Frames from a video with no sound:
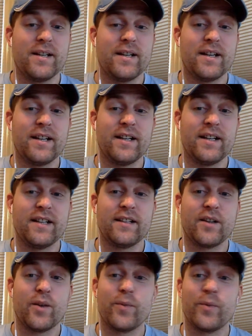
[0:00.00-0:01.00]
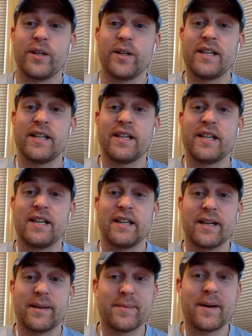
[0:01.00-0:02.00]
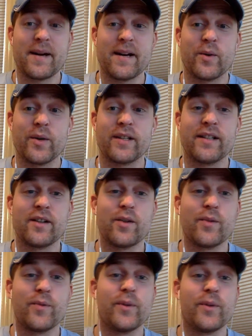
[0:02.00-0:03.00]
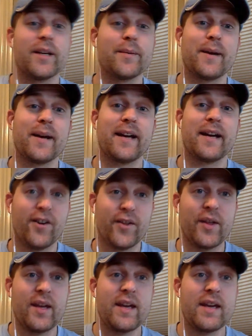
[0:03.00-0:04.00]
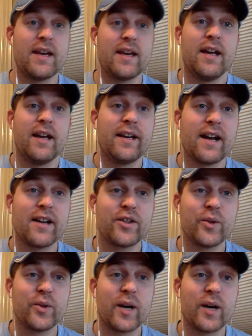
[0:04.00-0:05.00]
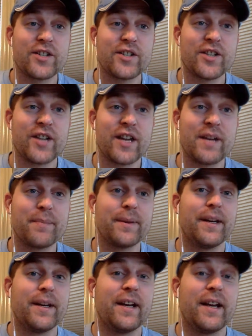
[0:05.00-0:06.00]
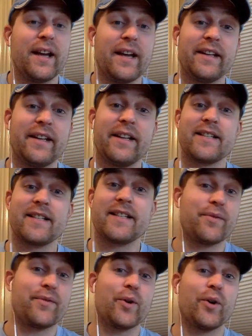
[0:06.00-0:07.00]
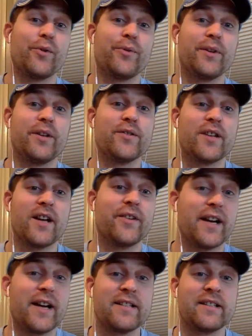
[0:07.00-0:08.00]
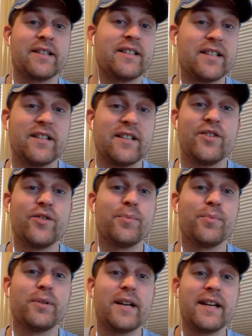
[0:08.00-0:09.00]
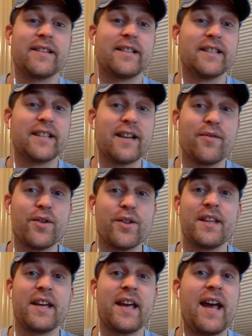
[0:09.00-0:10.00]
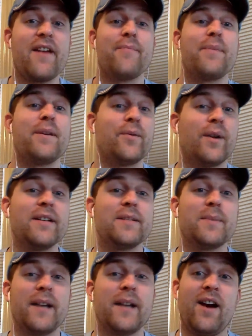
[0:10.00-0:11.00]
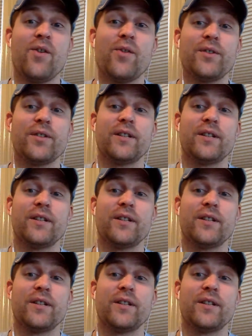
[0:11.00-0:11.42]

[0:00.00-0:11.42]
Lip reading: and hopefully he comes back quickly. Hopefully he comes back healthy, not too out of shape. And like I said before, hopefully those other guys continue playing at the level that they have been while he's been out